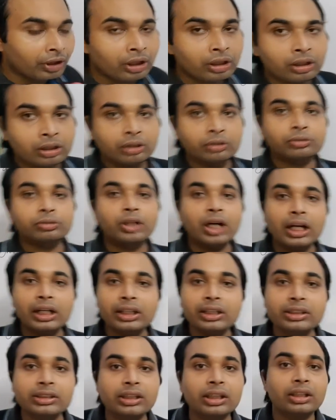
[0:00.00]
all,
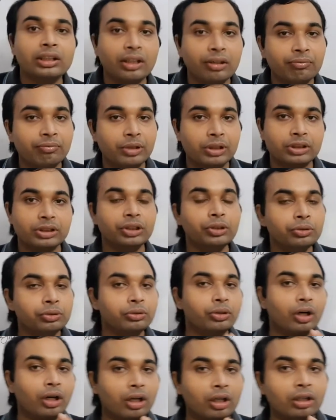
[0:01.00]
what is a rhombus?
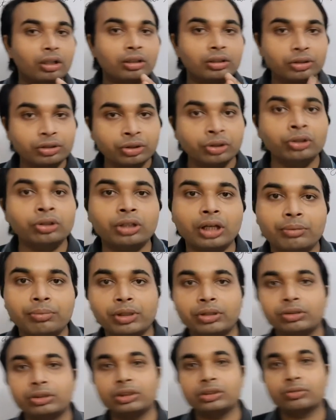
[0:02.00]
You all know
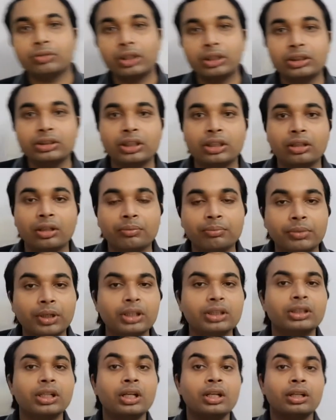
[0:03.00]
about this. What is a
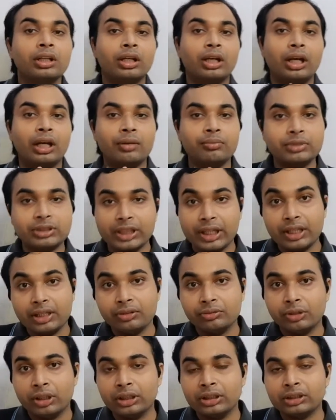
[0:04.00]
rhombus? I am
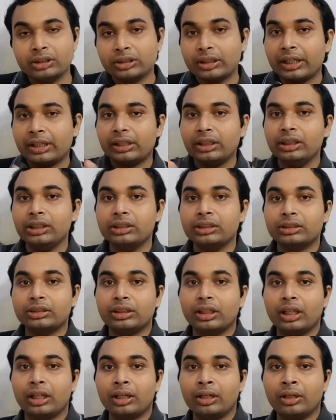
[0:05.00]
saying once, that is
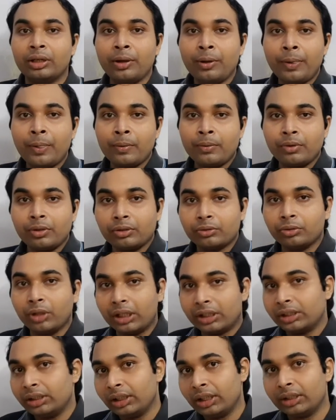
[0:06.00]
the
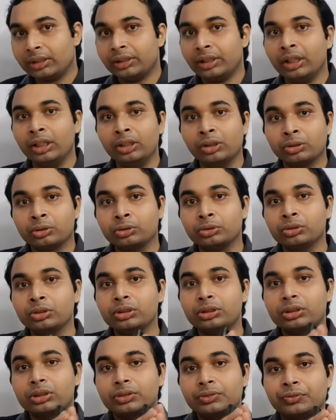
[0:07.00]
quadrilateral
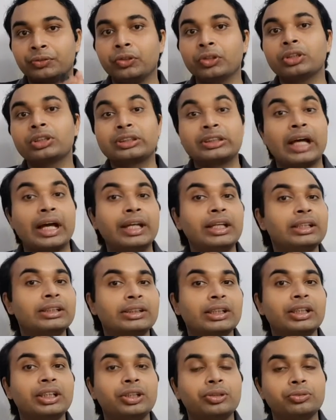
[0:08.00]
whose four
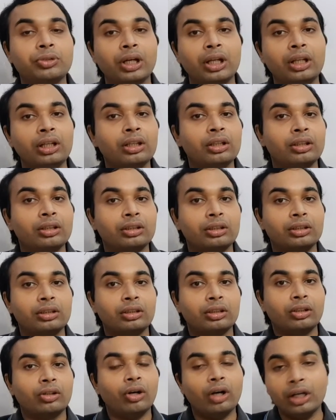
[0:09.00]
sides are equal,
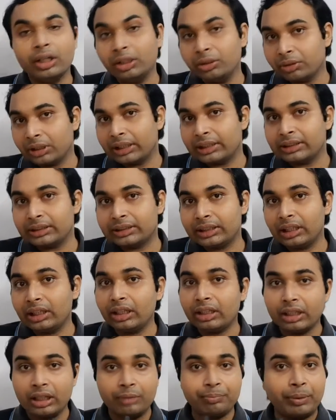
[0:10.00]
or you can
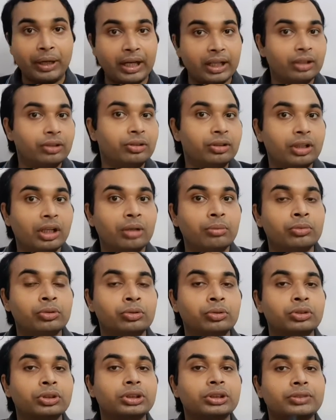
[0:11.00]
say the parallelogram
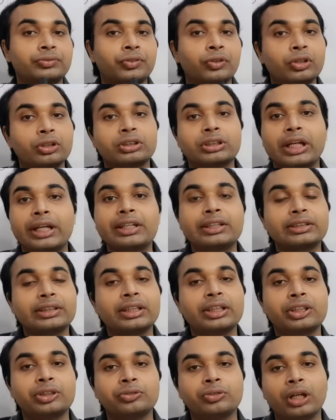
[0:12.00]
whose four sides
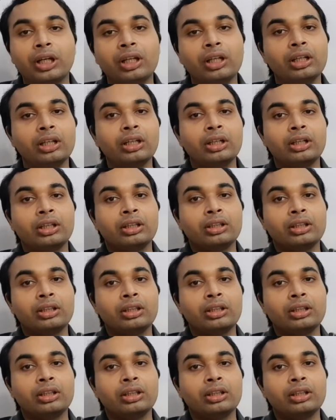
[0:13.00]
are equal